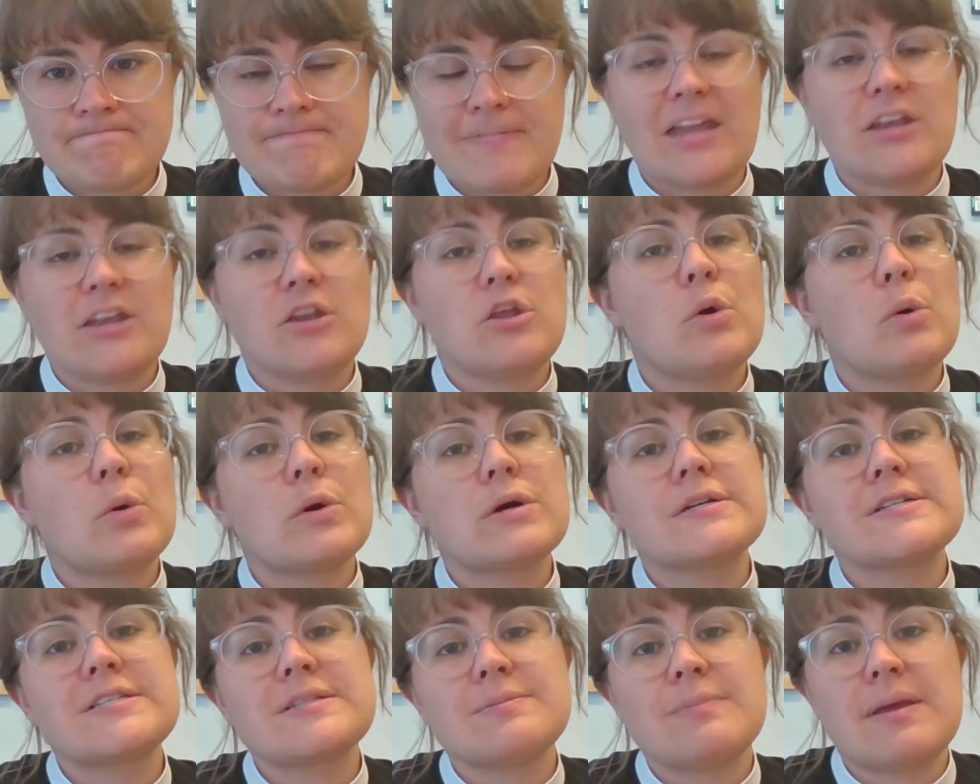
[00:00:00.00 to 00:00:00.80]
and
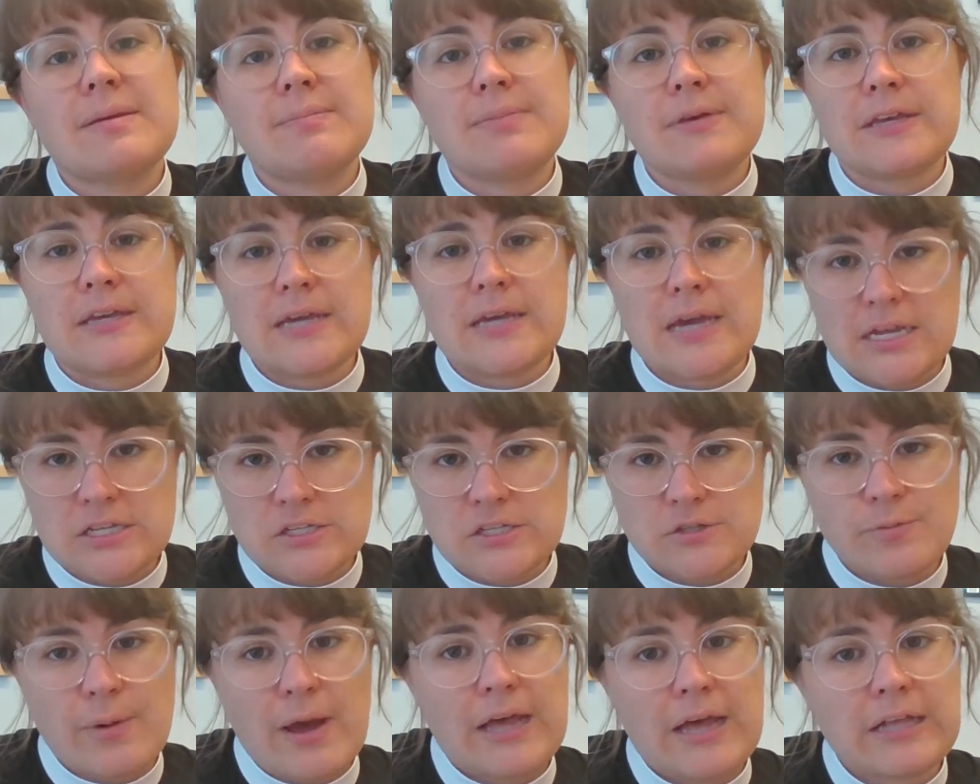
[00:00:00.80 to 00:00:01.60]
yours may be
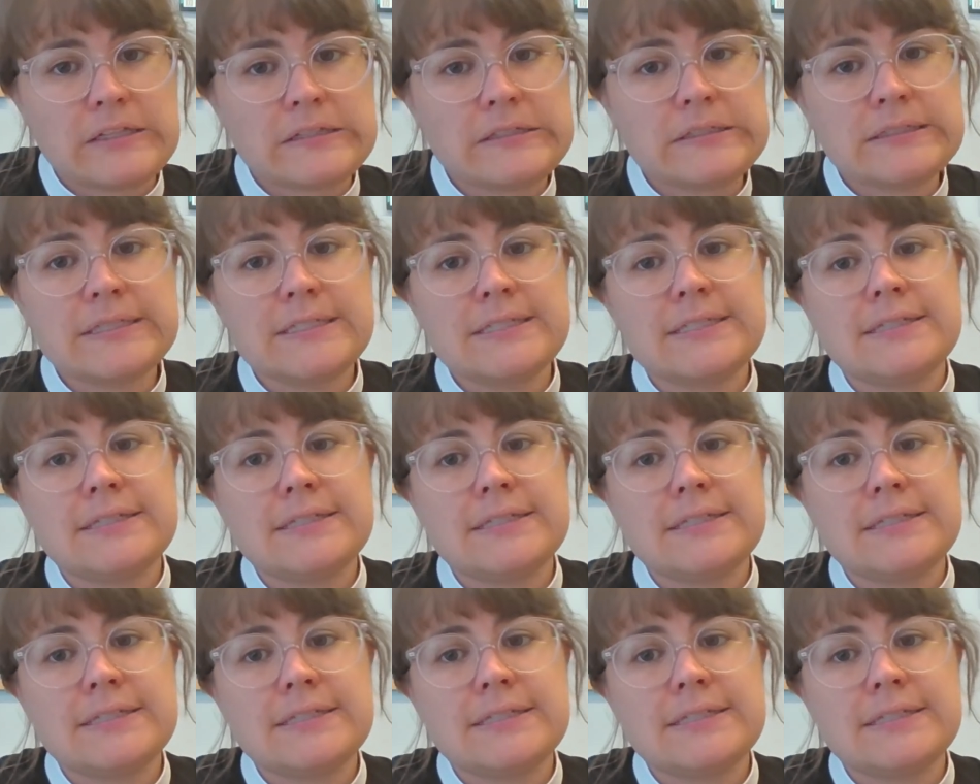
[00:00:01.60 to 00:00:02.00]
as well.